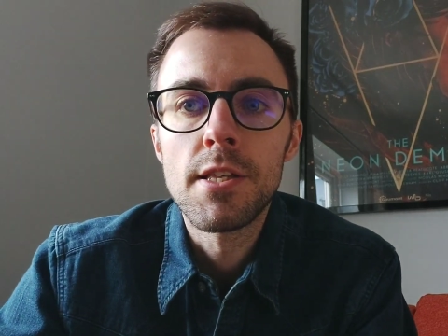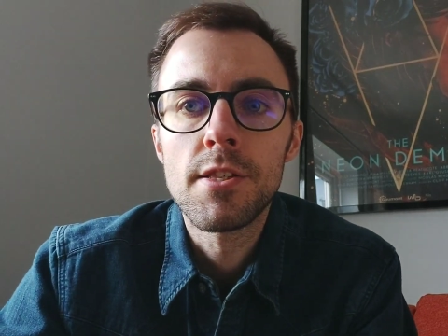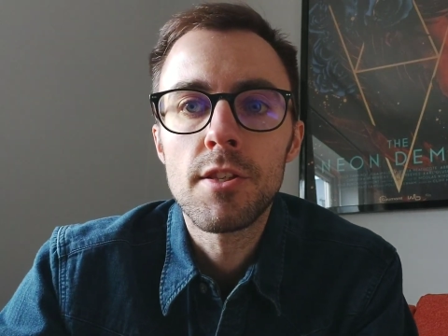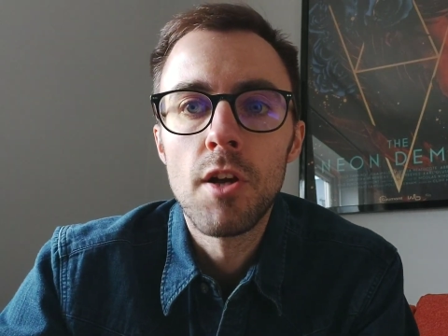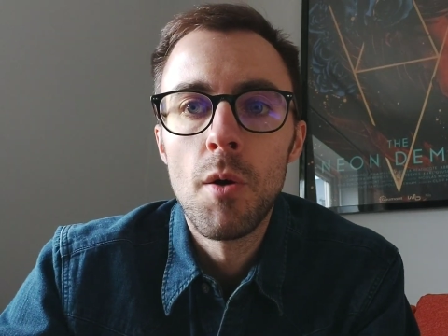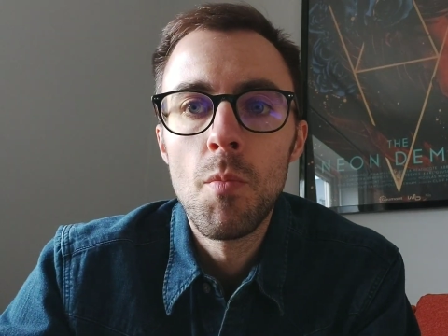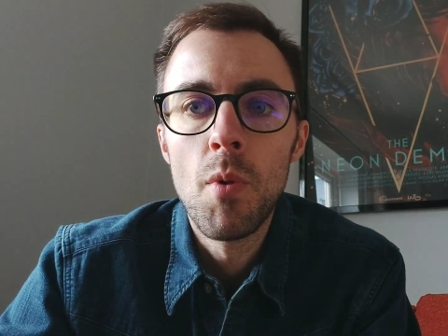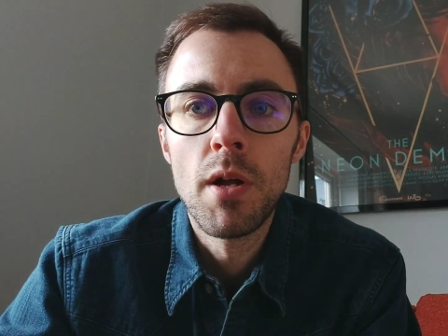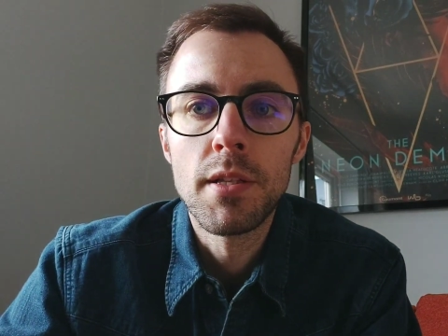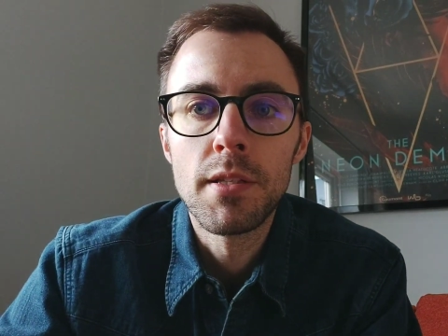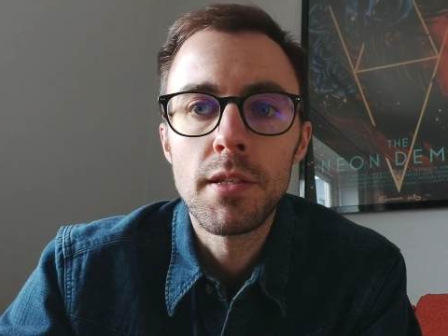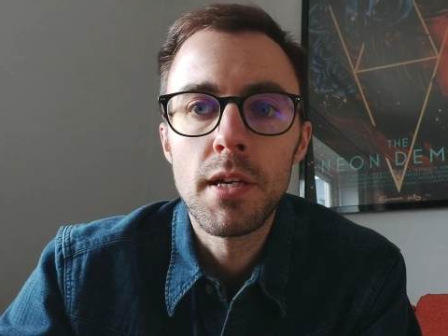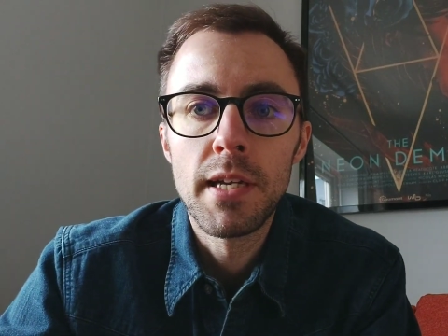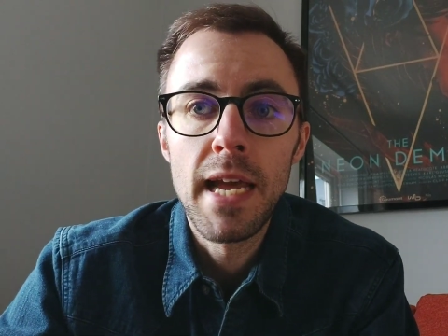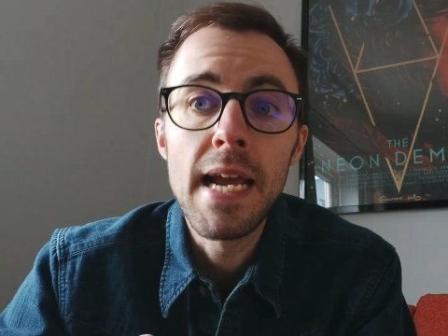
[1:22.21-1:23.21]
an
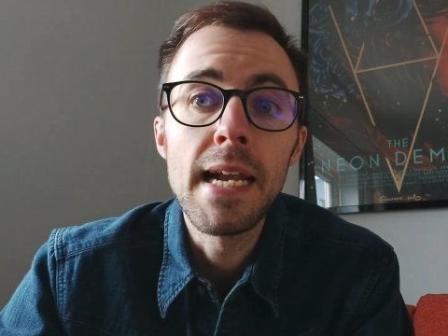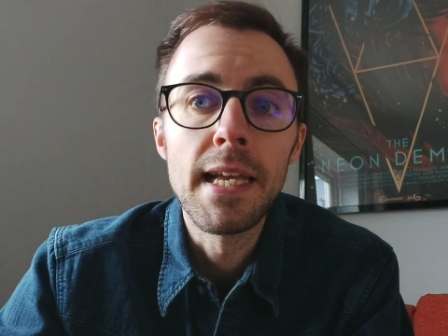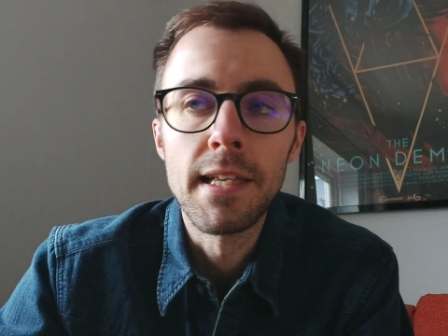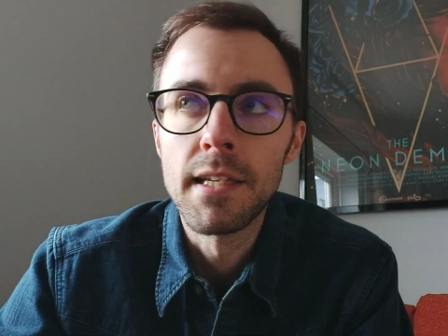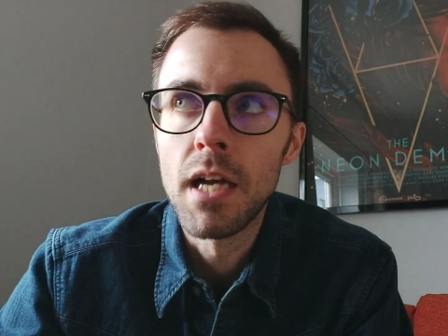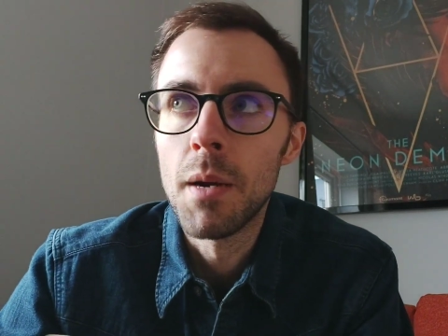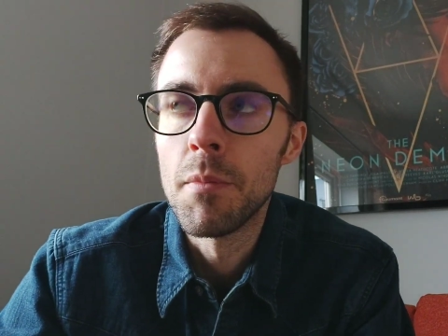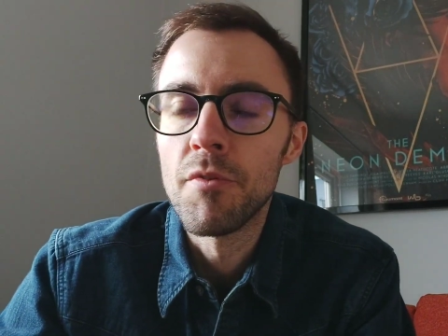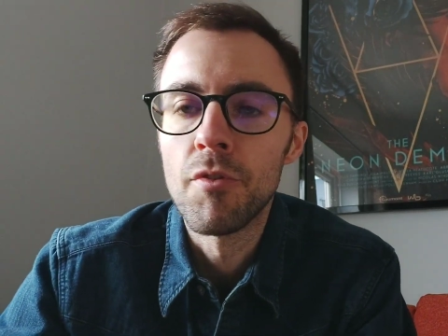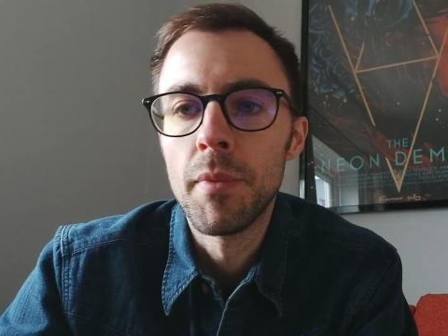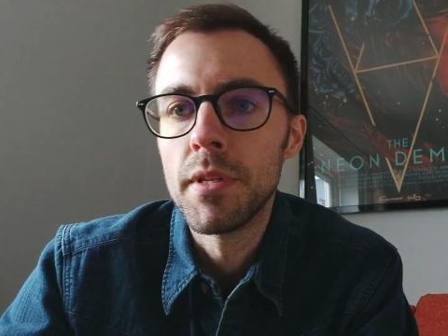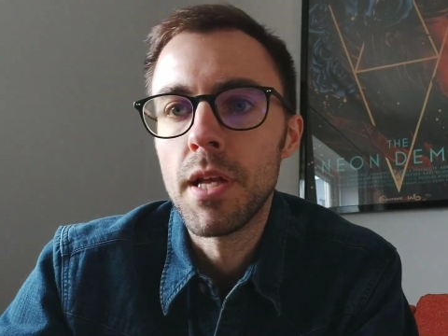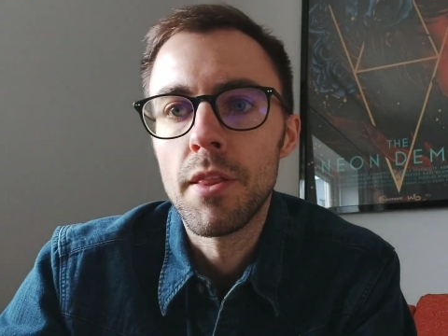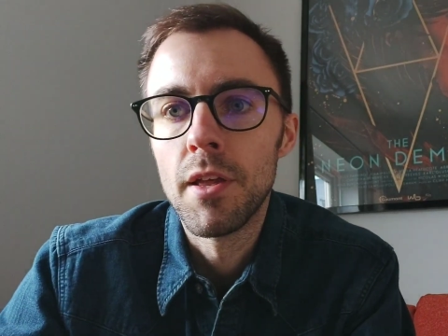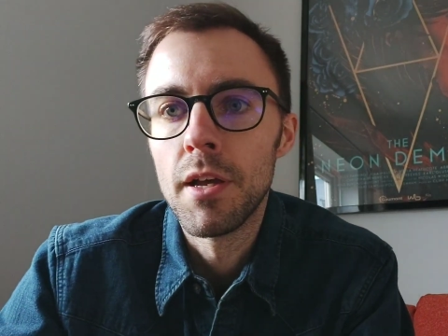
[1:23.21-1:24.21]
alien coming from
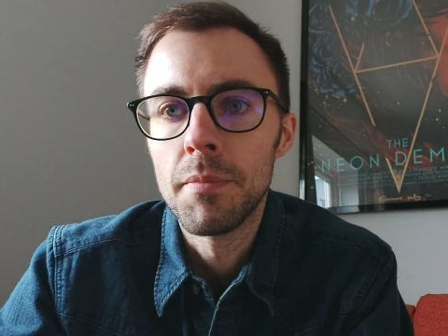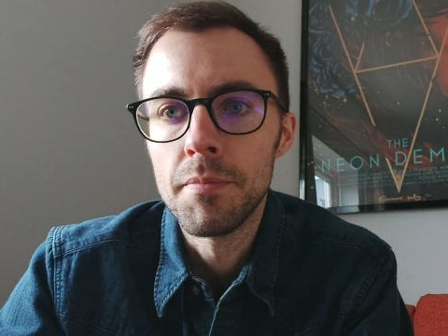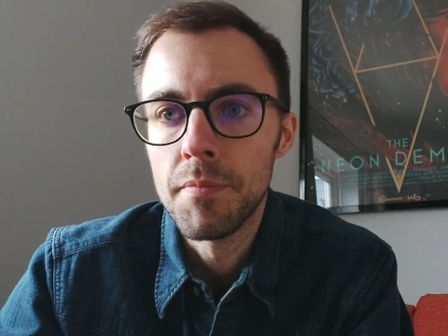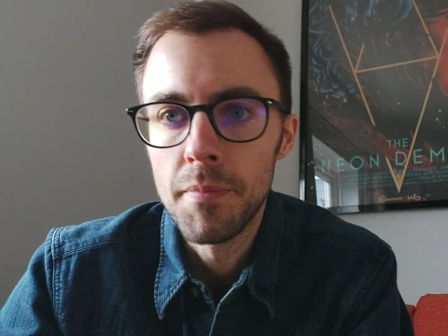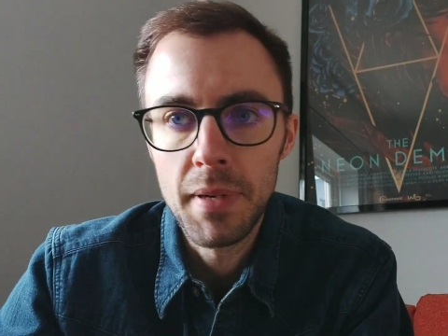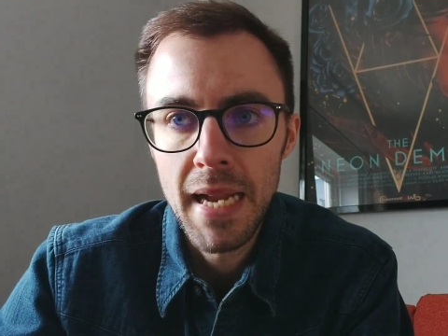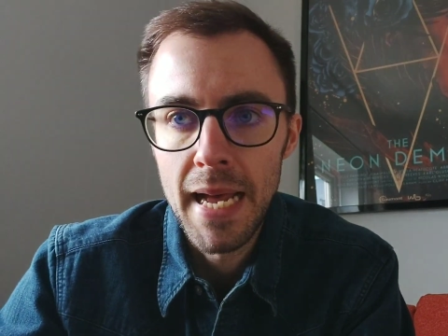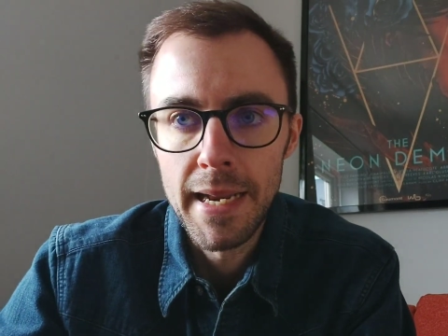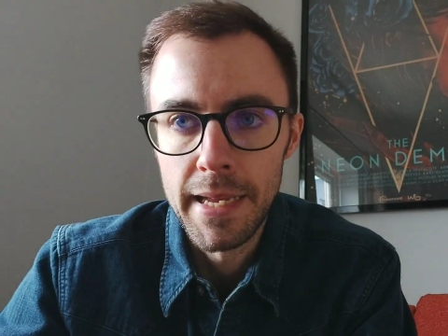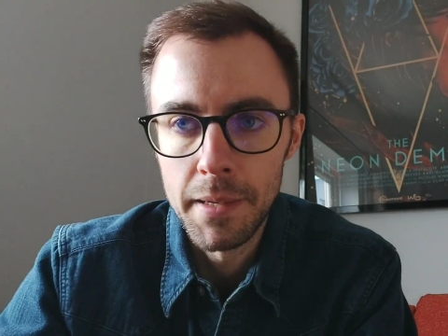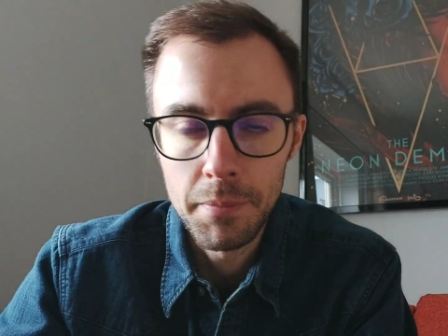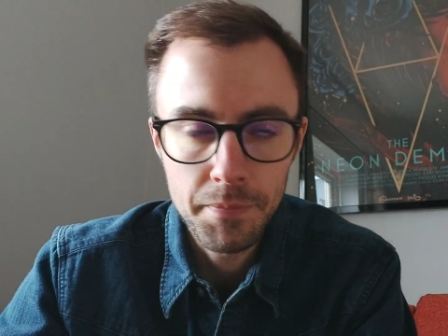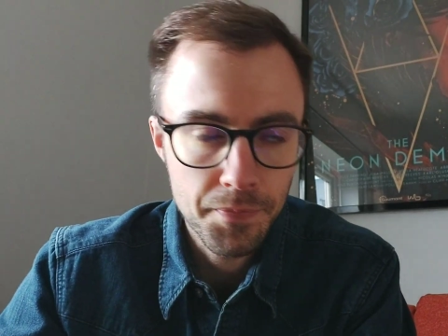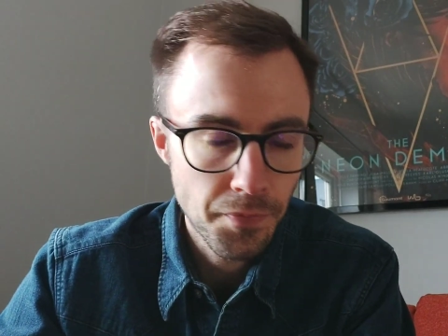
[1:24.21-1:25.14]
another planet,